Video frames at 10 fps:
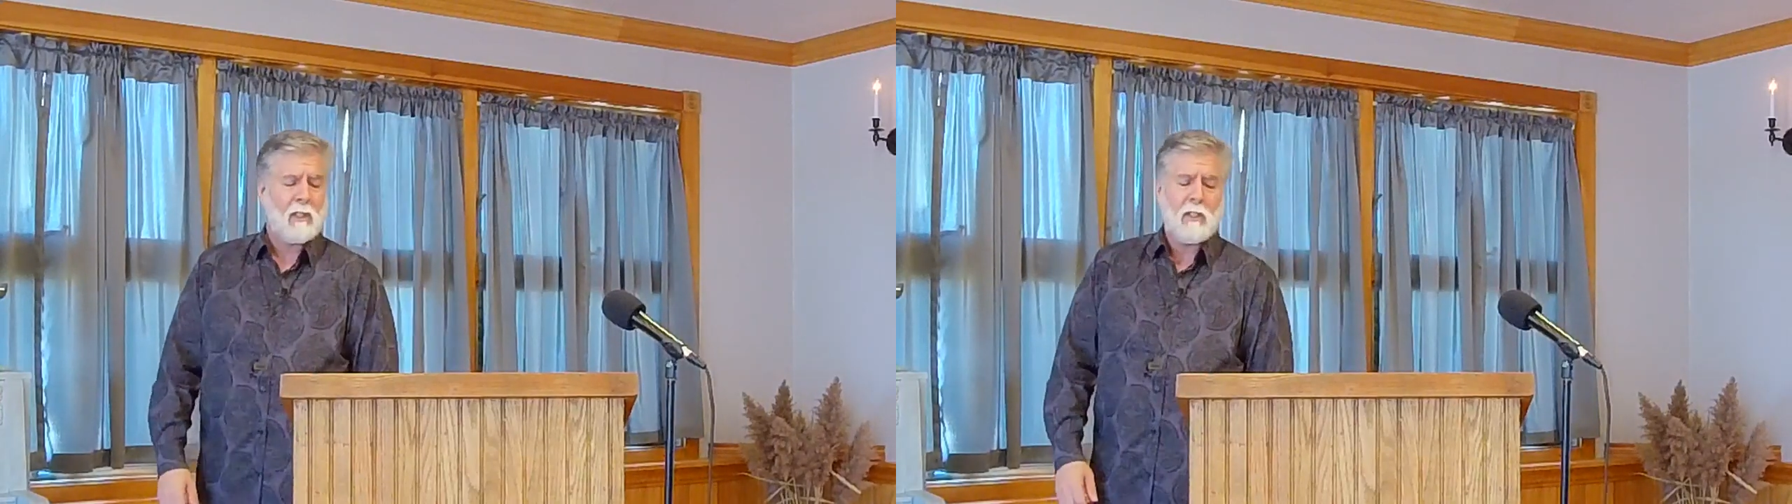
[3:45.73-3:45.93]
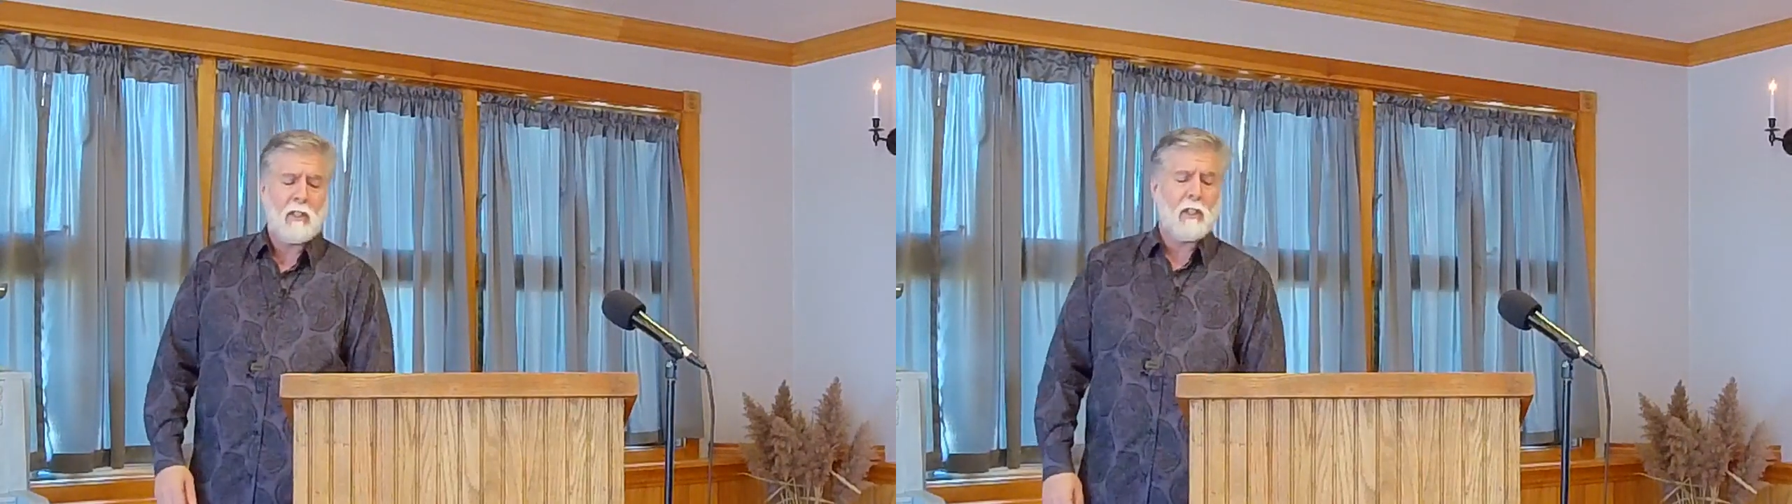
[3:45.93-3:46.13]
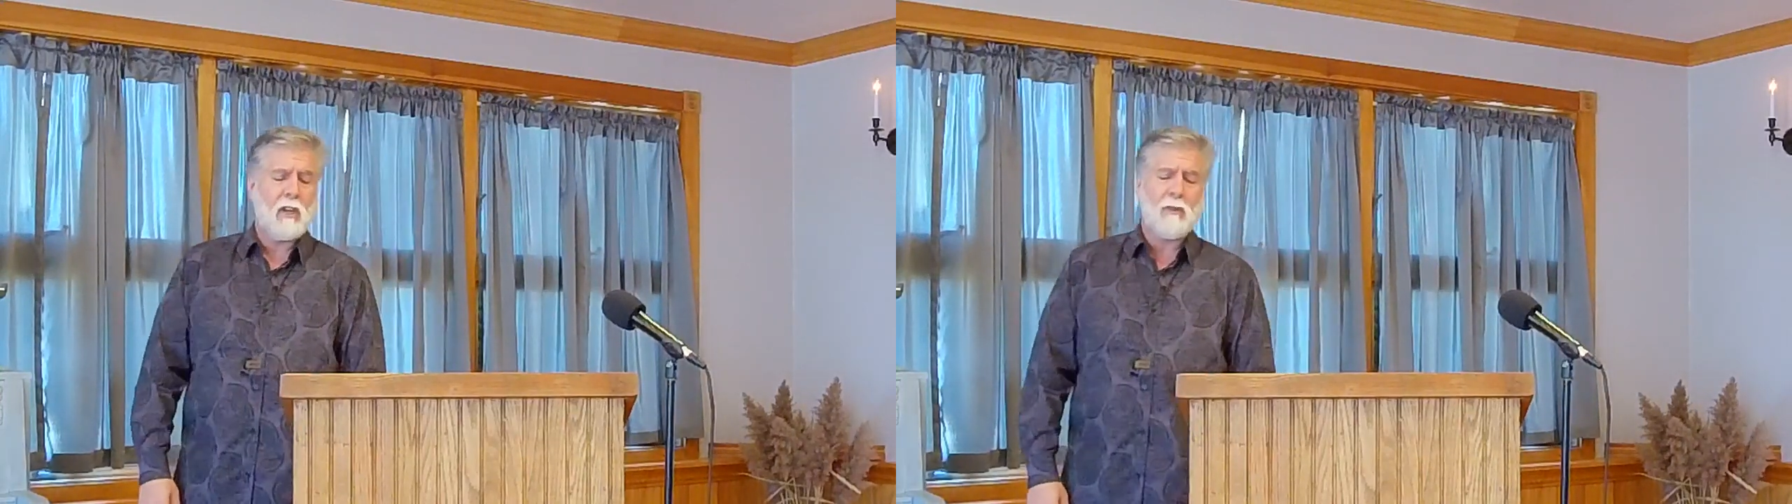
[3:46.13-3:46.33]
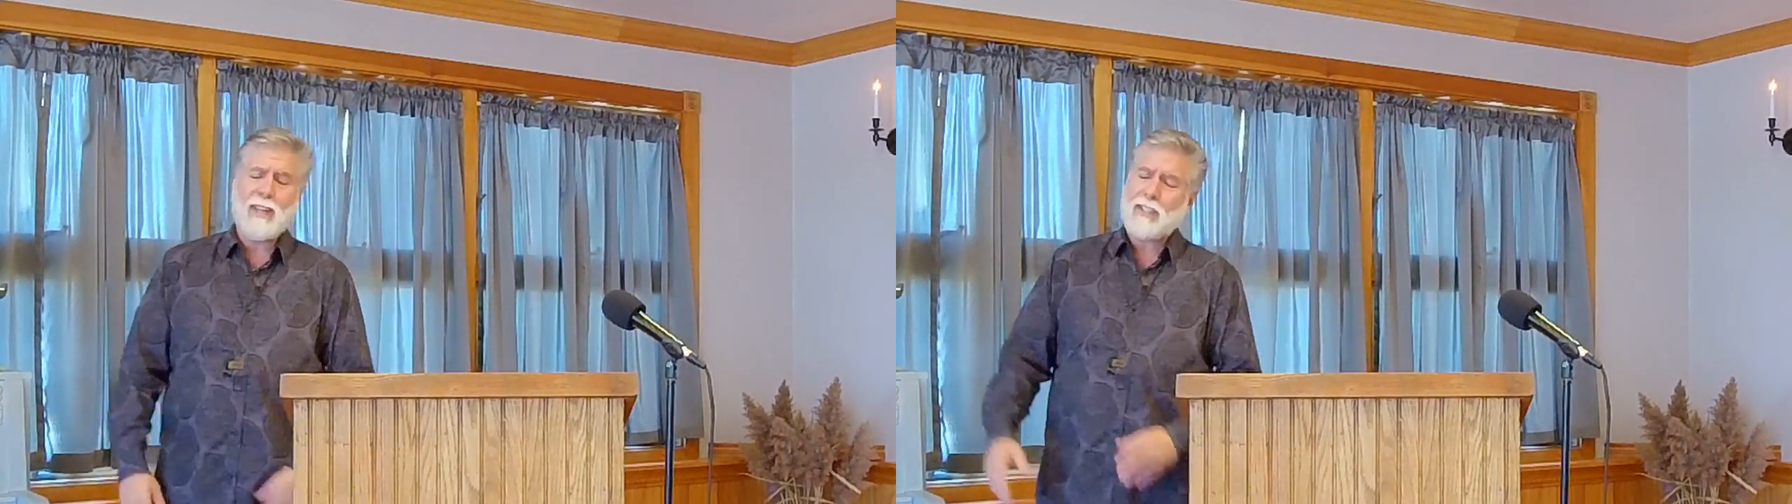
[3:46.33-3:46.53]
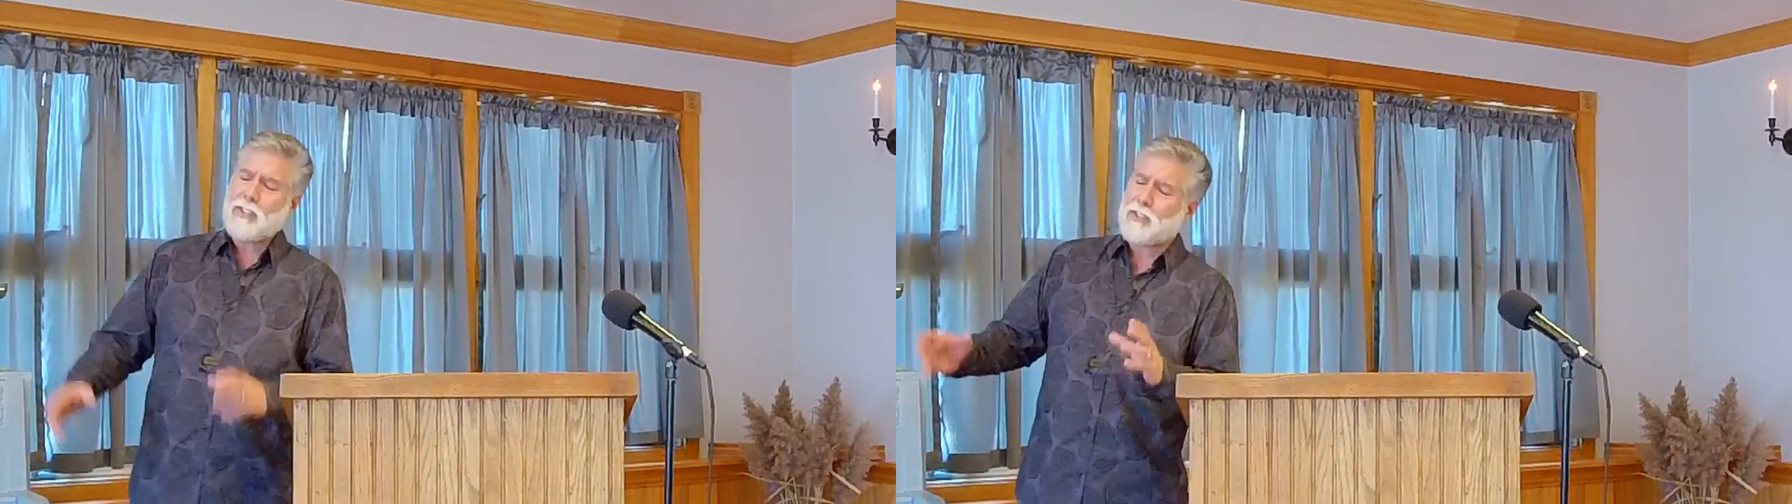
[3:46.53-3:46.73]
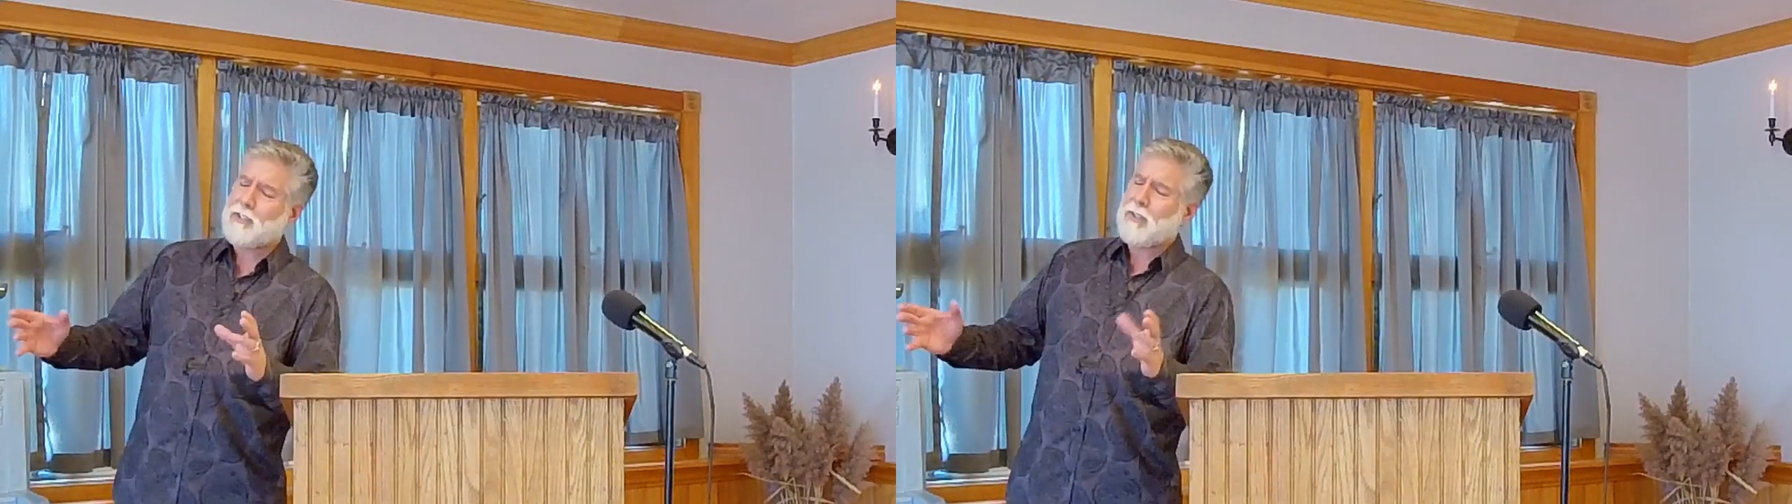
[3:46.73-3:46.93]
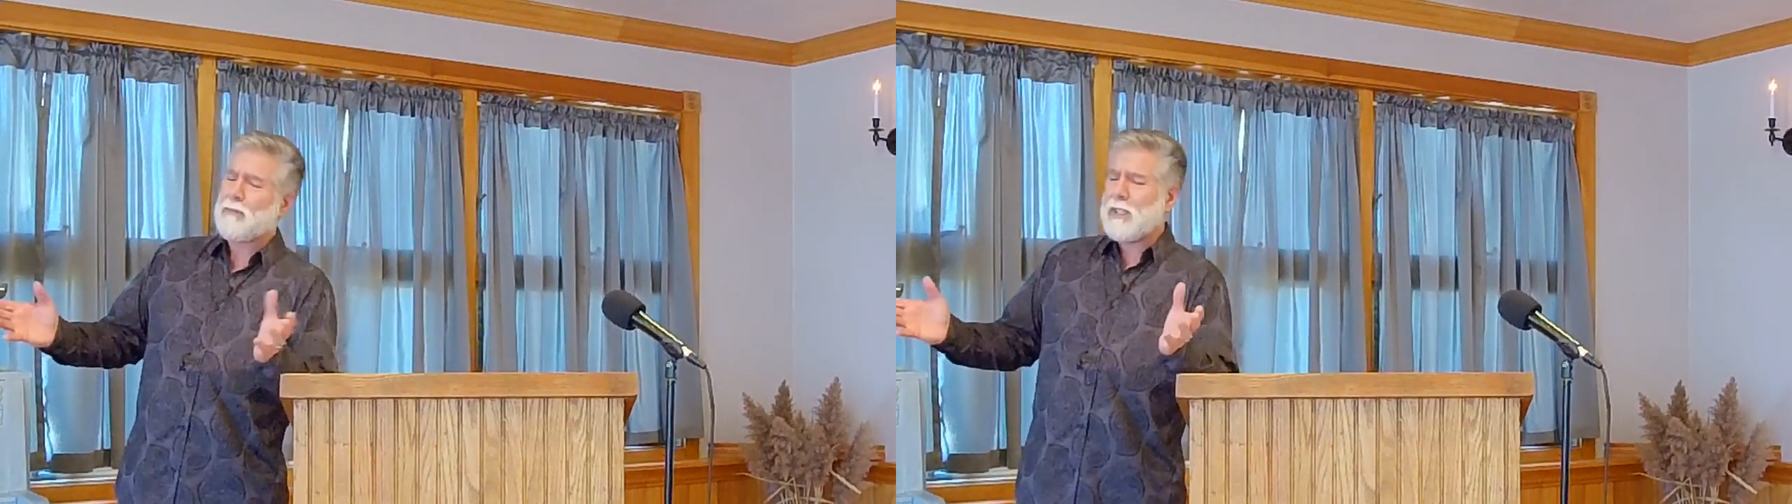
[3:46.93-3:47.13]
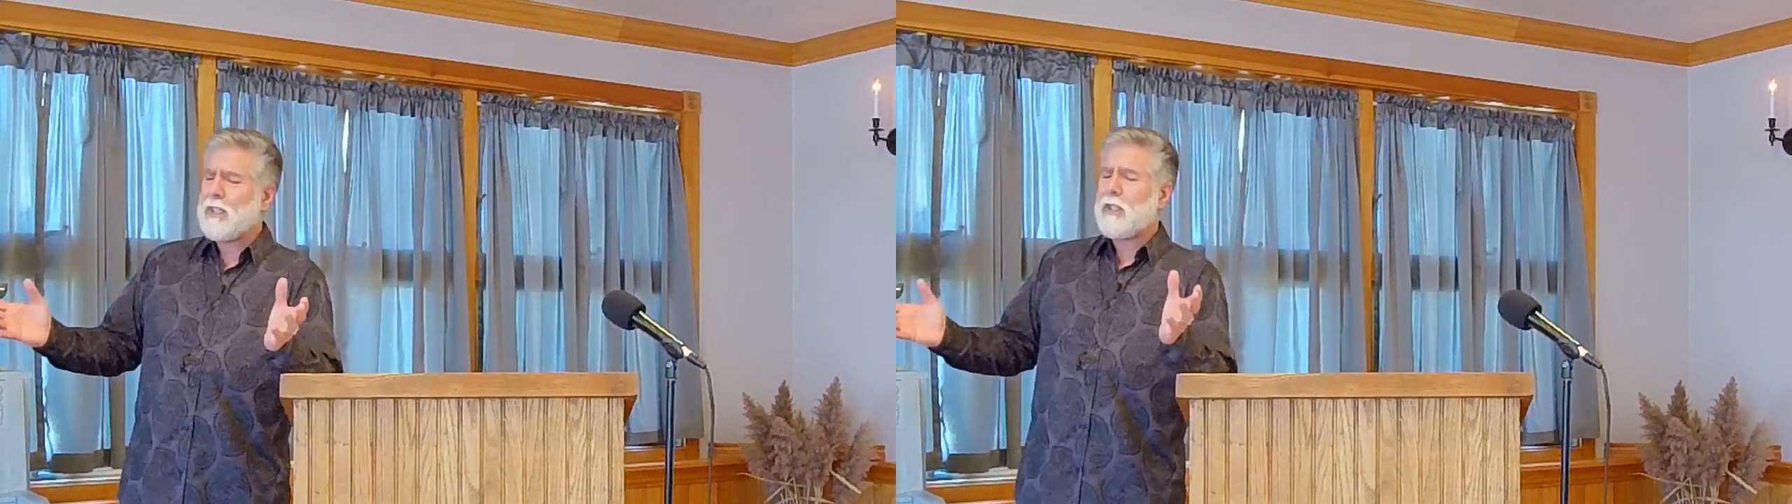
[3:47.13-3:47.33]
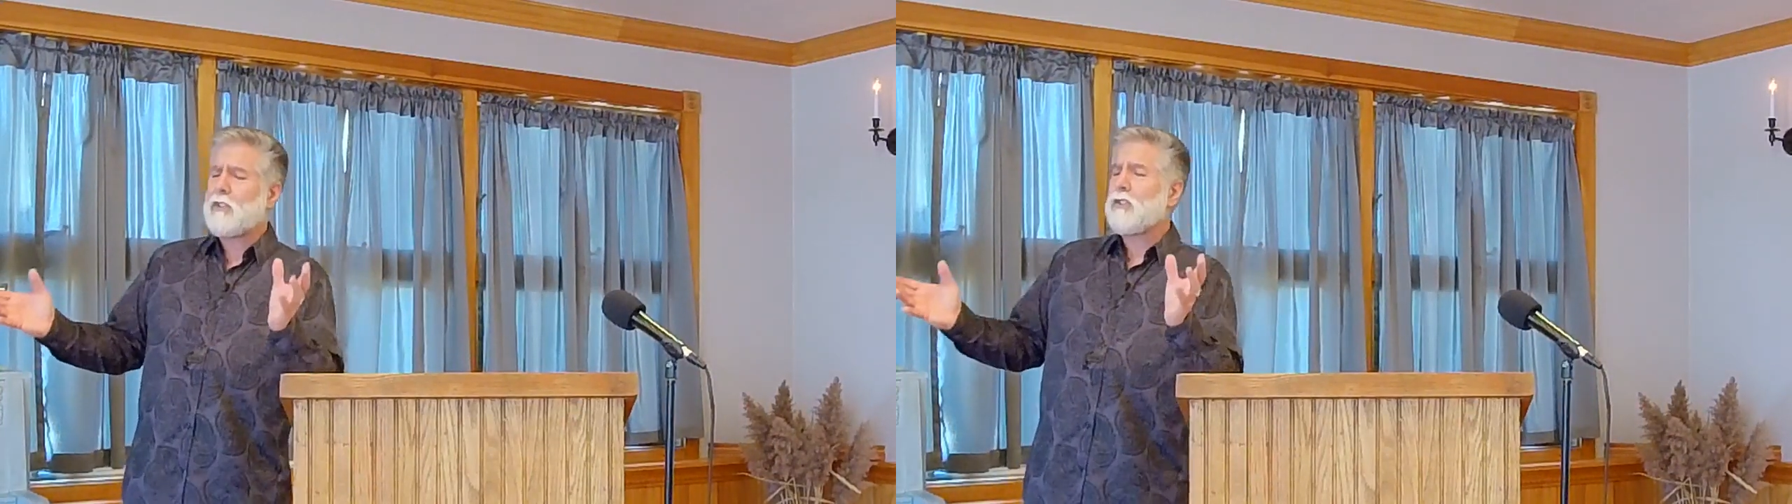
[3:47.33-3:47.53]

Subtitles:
you know, not just, just